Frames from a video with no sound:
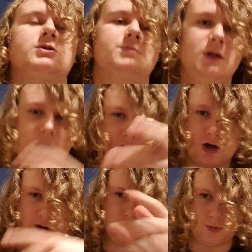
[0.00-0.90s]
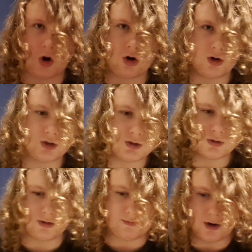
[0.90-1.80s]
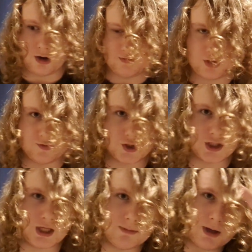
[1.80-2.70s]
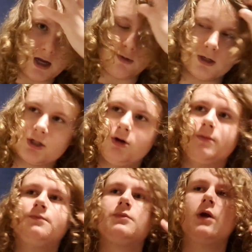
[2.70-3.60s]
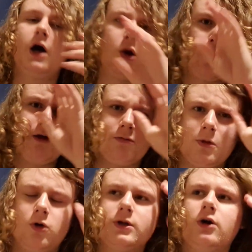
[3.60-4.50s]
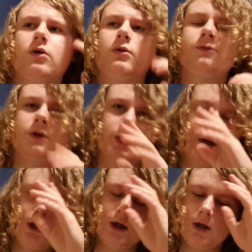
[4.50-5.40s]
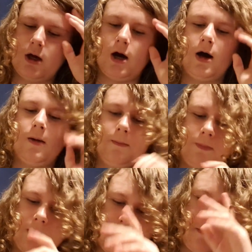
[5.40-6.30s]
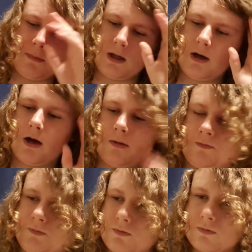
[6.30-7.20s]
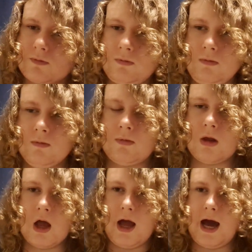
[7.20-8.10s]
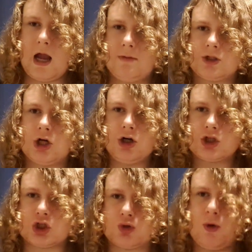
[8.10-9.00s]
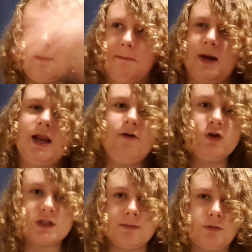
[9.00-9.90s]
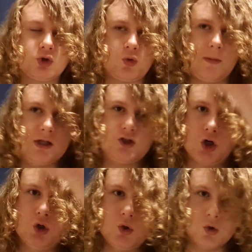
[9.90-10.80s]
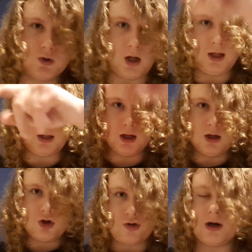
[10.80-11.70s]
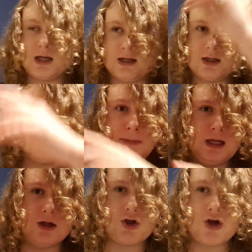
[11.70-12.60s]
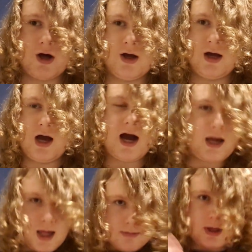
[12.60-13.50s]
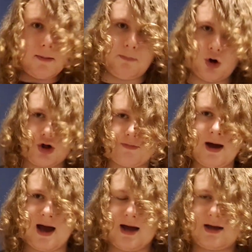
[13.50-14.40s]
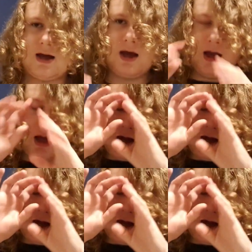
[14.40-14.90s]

they must be like under the water, like very, very, very deep. Anyway, so, and away from the hotel, hopefully. But yeah. And I'm starting to swim, and every time I'm swimming to, like, trying to get to the beach, I keep getting pushed back.